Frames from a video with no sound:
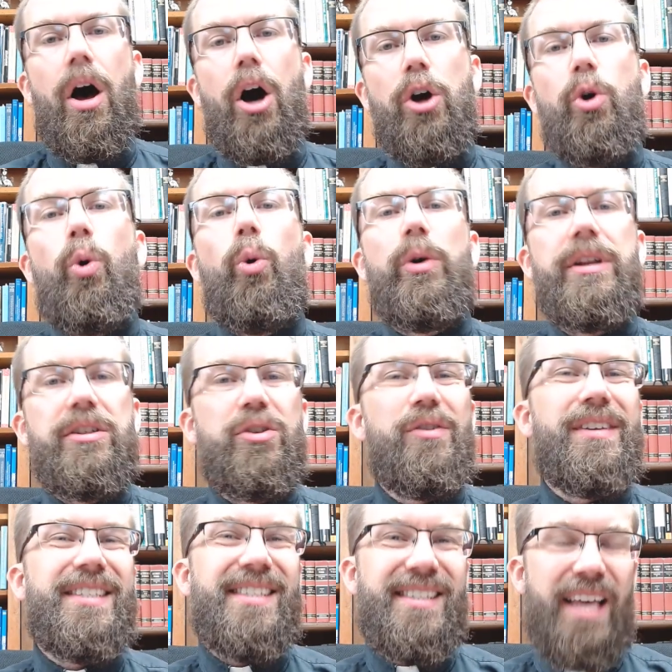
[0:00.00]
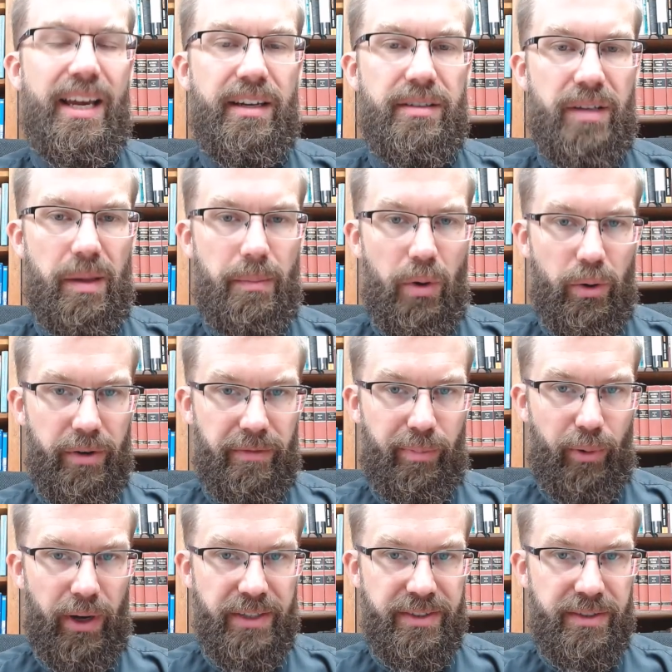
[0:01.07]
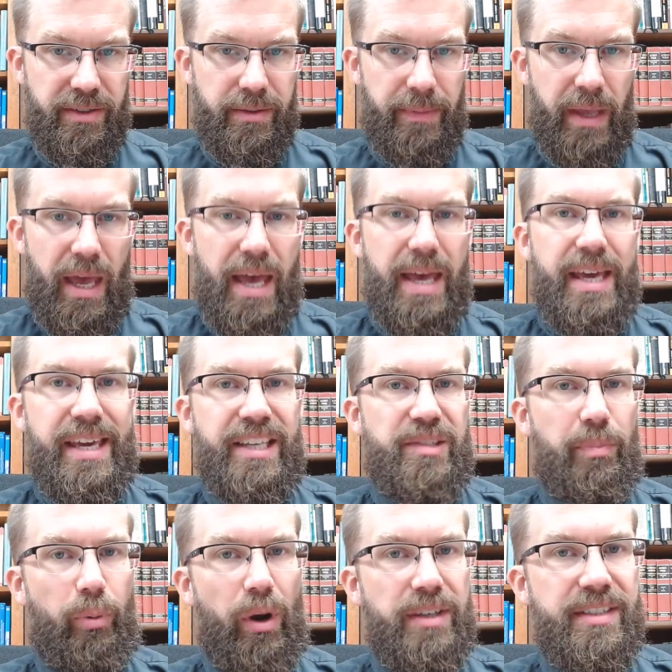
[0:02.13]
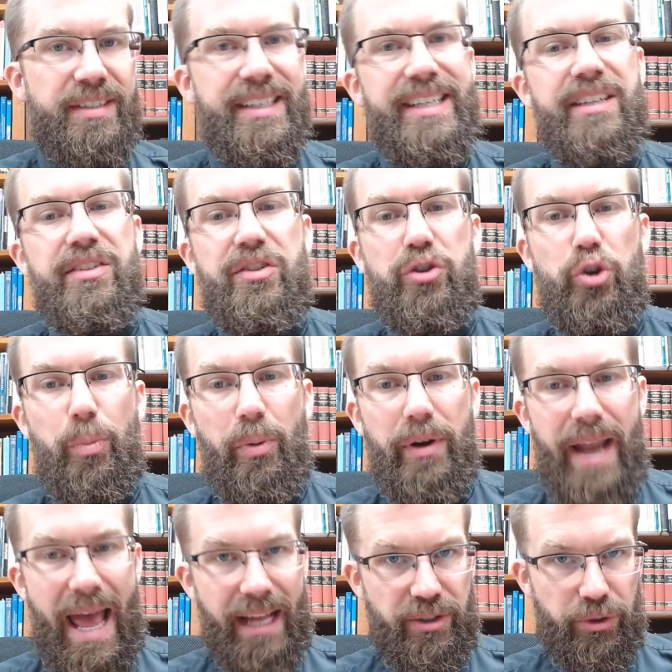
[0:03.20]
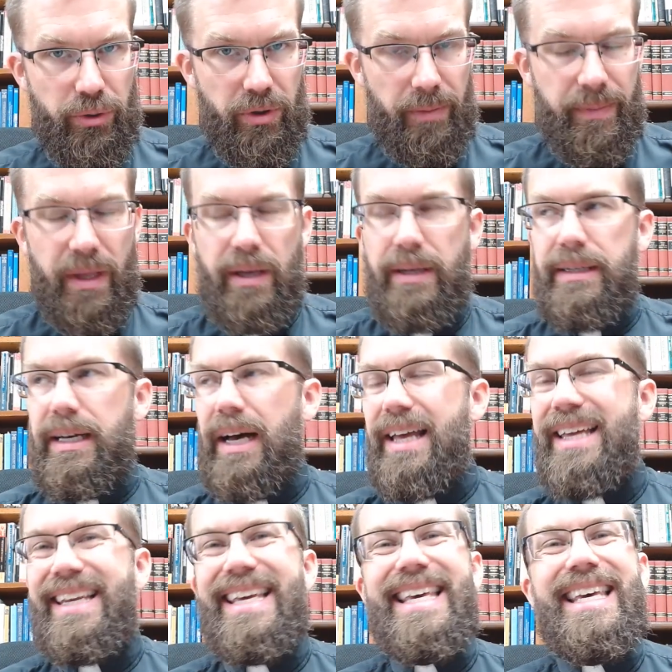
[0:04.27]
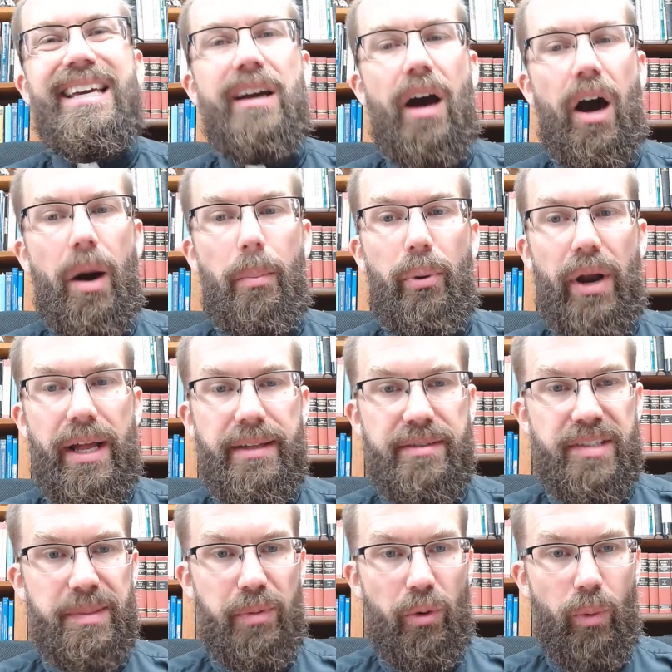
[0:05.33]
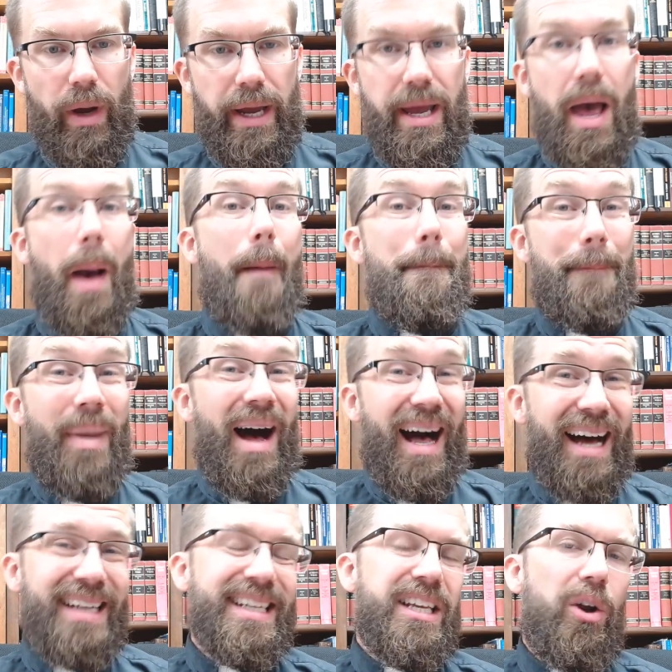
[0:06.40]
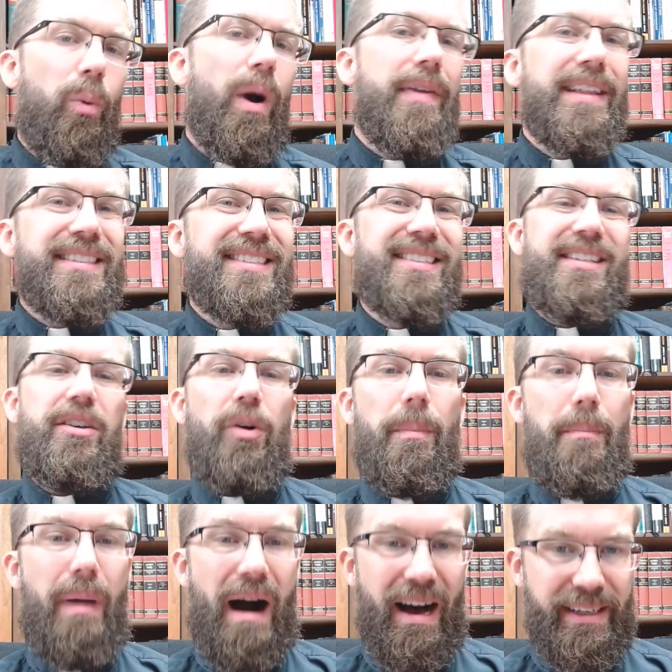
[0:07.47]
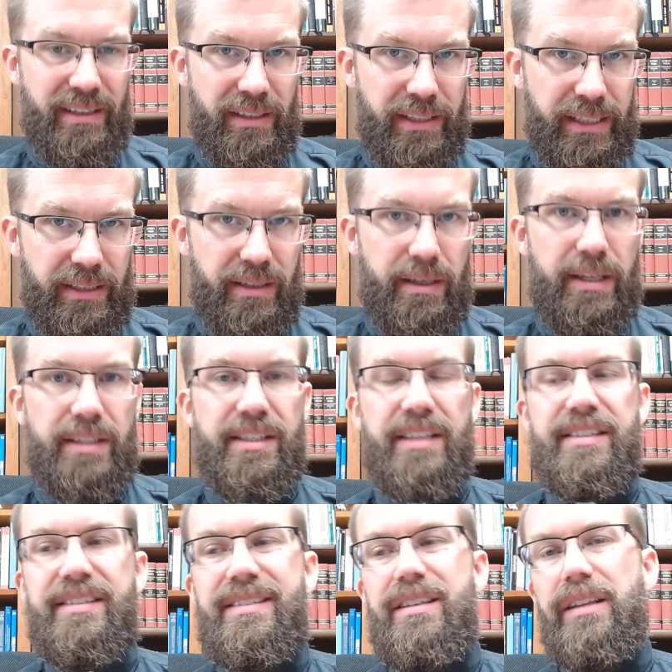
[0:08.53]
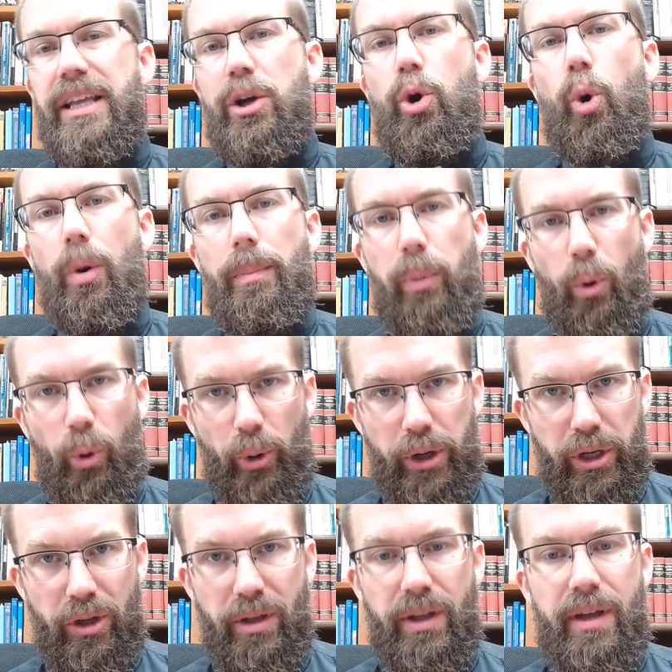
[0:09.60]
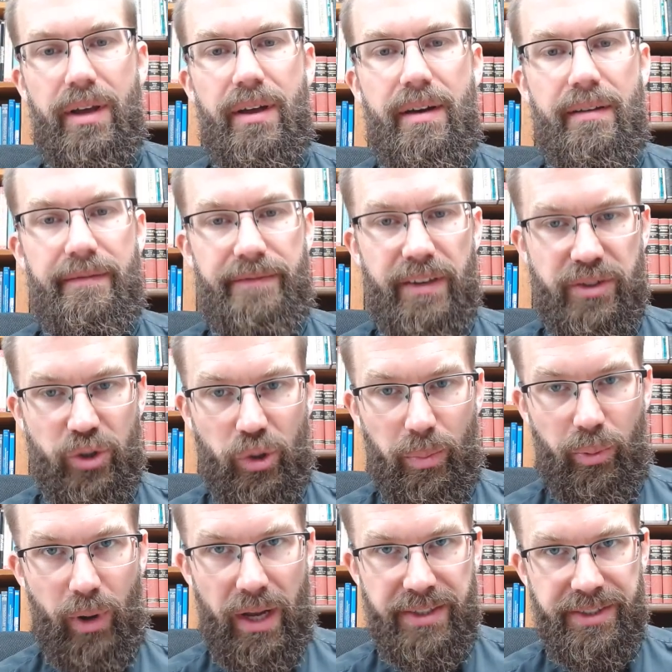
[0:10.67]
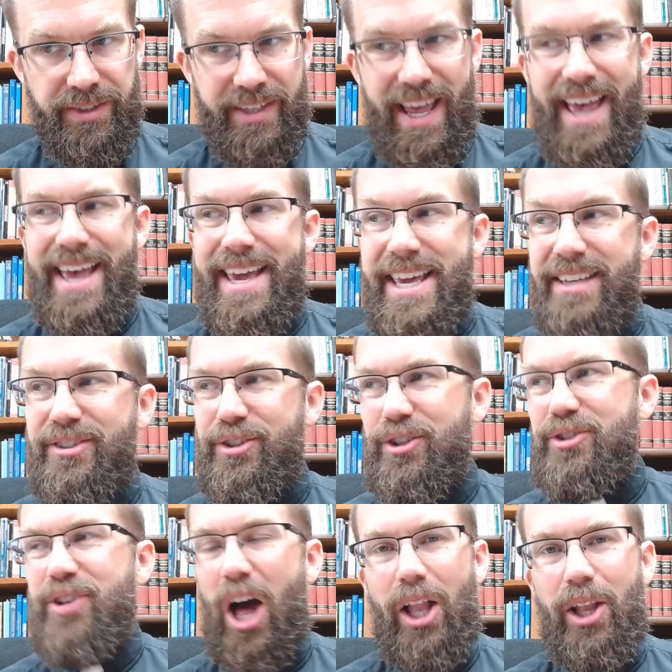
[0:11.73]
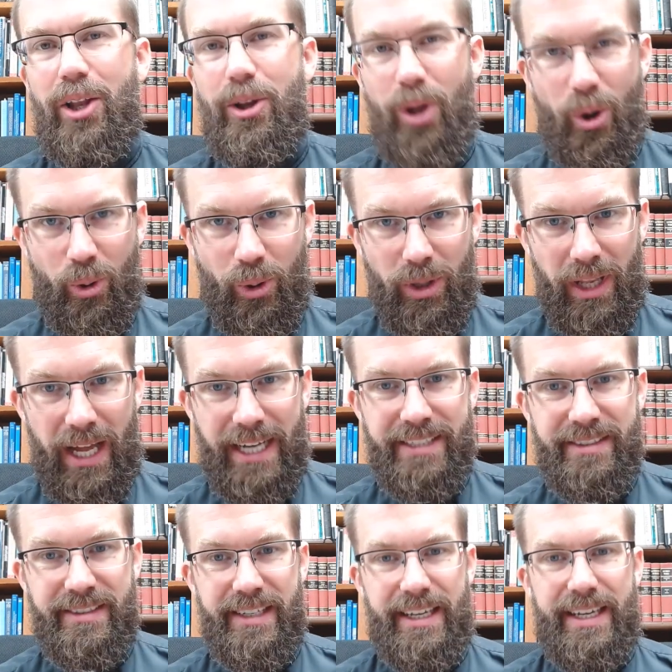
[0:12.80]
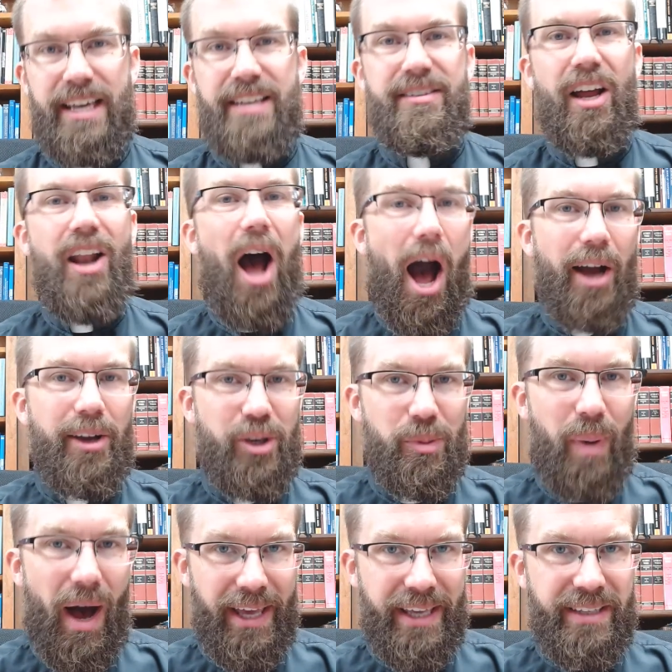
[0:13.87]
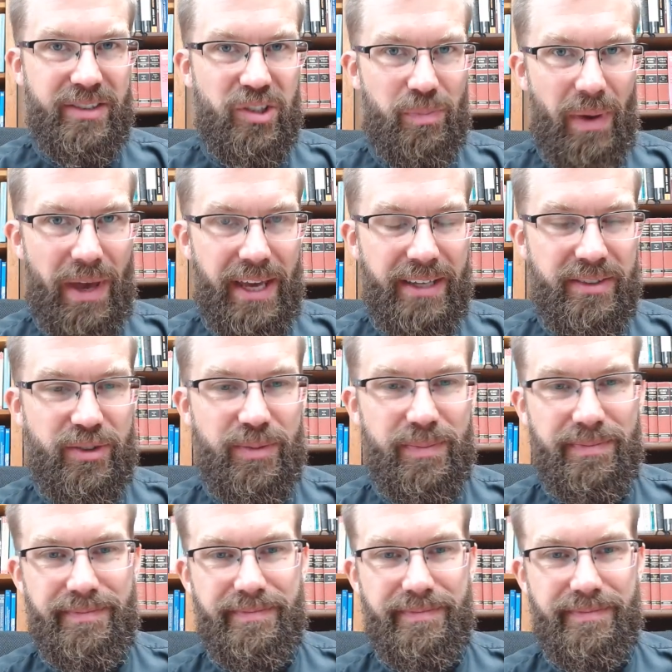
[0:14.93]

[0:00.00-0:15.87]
according to the second mode of presence. He's present in a supernatural, uh, in an incomprehensible way, but in a way that's still bodily. It's, it's still a corporeal physical presence. He's just not localized, he's not occupying space.